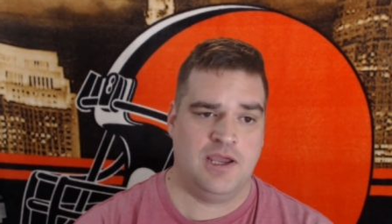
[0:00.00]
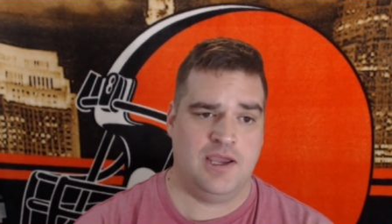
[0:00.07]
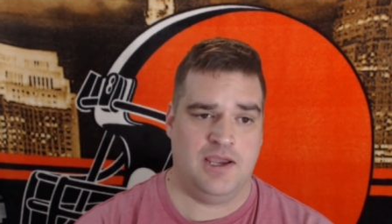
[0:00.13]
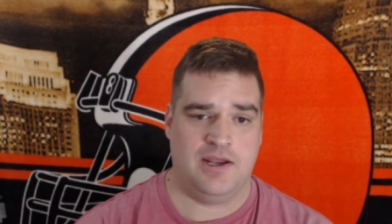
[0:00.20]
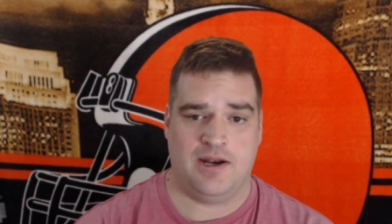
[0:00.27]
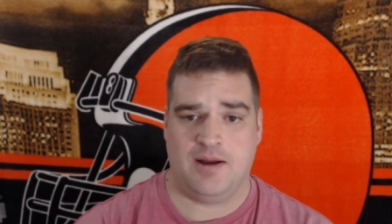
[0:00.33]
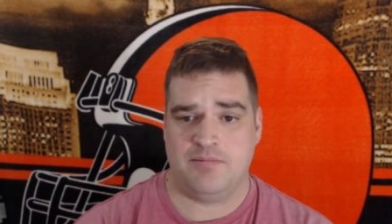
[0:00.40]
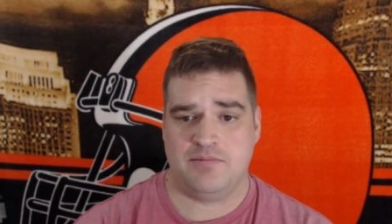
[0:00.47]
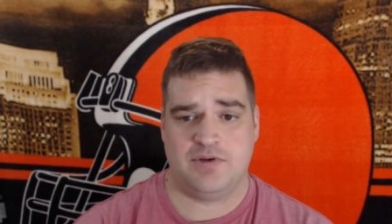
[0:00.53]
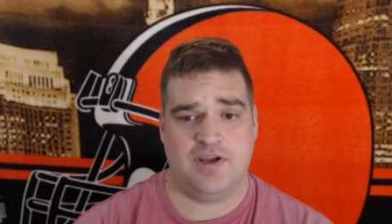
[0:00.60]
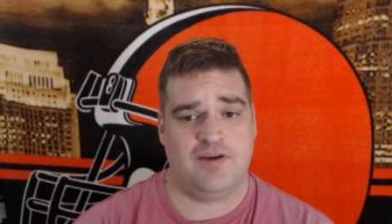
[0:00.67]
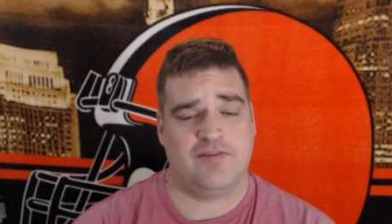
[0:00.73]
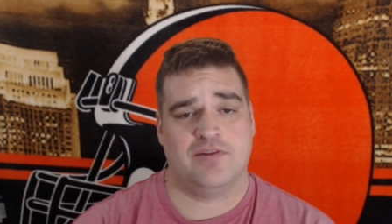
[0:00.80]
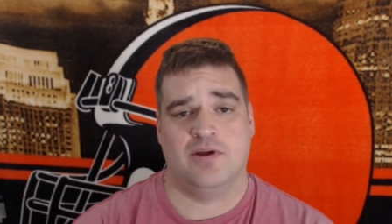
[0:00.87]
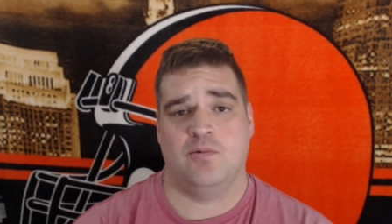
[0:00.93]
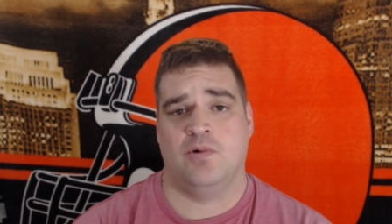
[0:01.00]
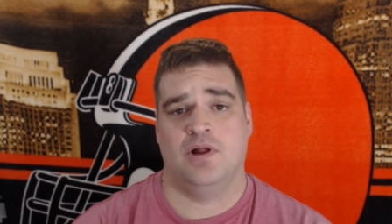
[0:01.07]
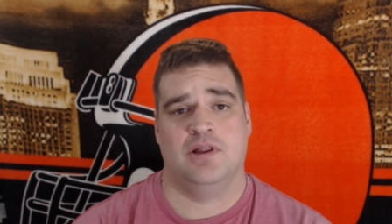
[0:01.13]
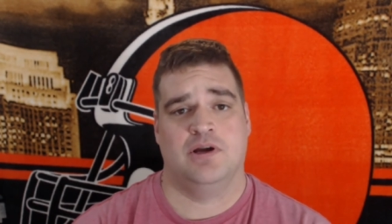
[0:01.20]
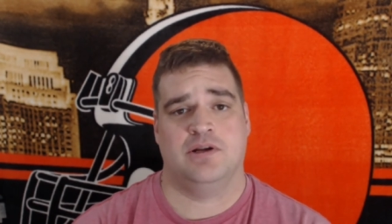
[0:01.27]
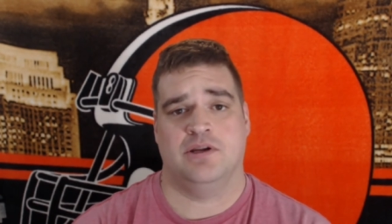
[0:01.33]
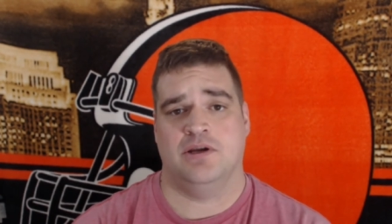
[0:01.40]
And I'm definitely
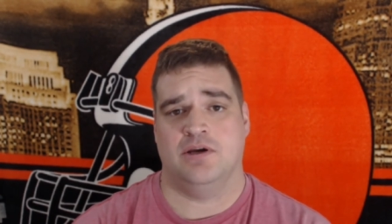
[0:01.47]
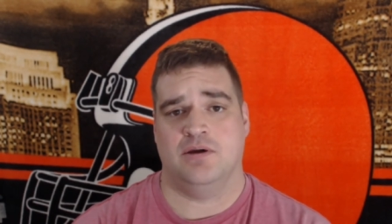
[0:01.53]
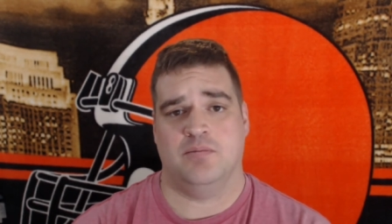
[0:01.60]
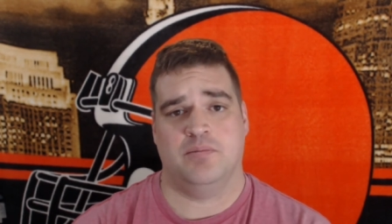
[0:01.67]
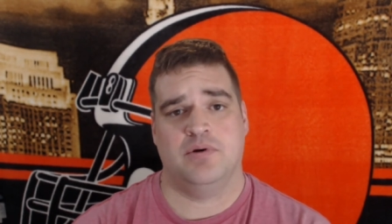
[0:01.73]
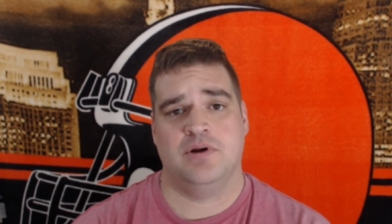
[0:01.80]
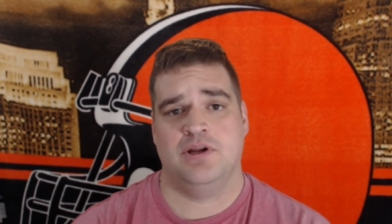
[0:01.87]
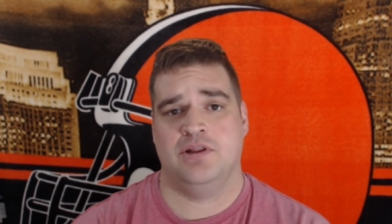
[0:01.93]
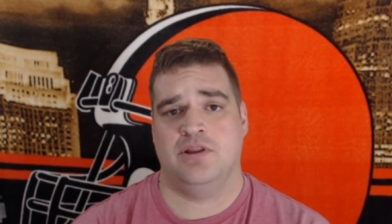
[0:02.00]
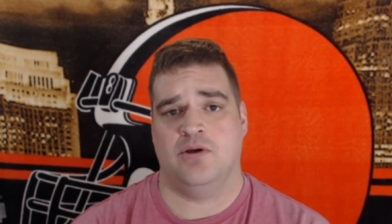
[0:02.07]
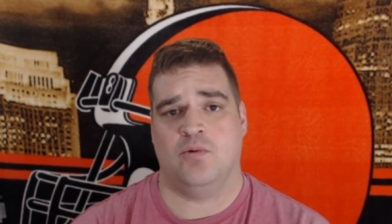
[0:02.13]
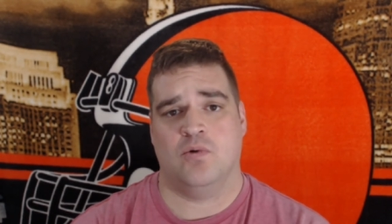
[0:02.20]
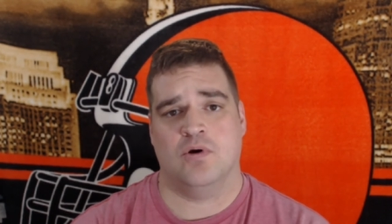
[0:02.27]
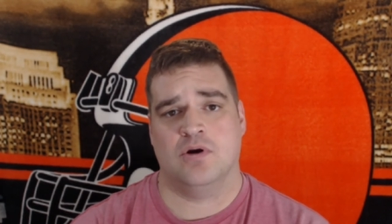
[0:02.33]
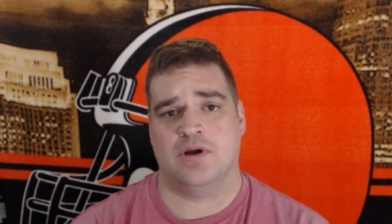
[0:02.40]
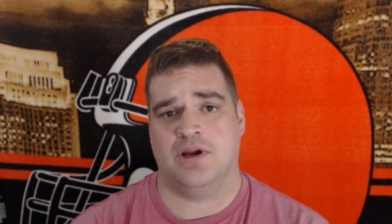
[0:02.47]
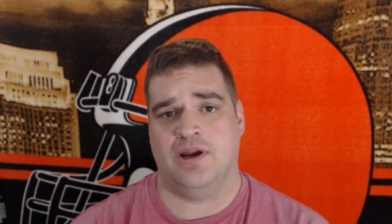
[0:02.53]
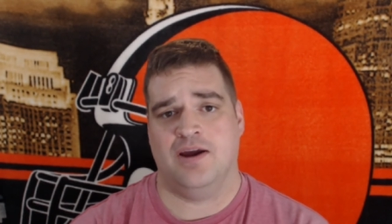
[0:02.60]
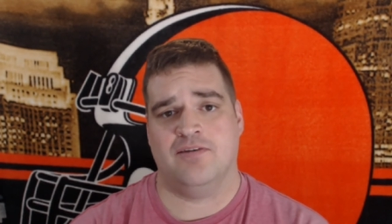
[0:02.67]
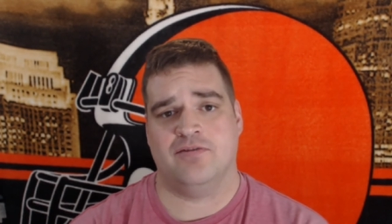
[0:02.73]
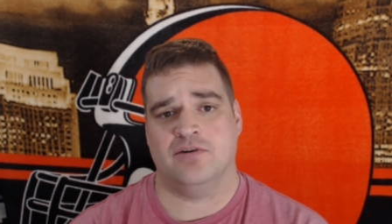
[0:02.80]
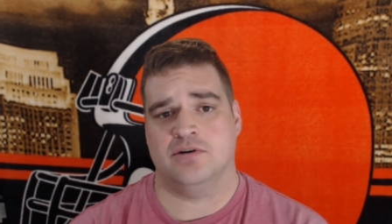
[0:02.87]
willing to put in the work and
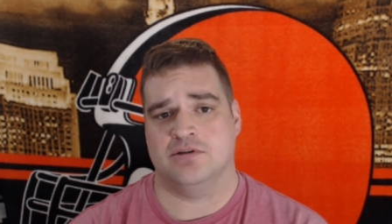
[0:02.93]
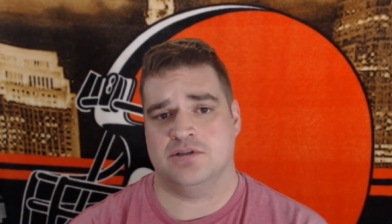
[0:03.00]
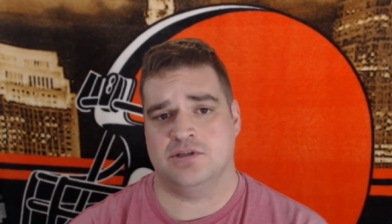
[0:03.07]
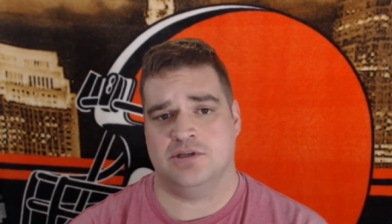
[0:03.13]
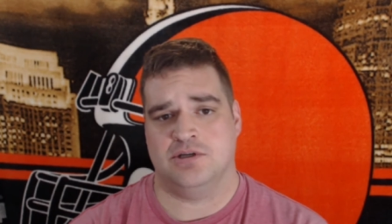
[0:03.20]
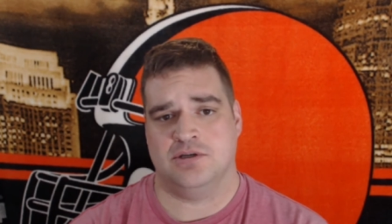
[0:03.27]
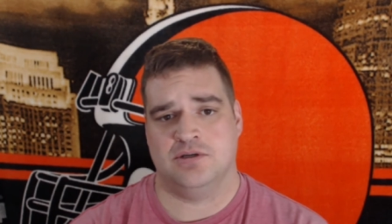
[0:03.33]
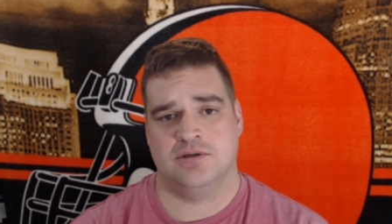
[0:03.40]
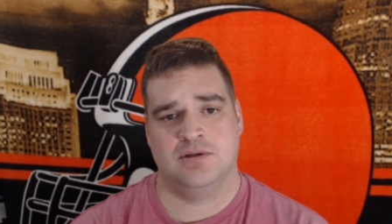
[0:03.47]
effort to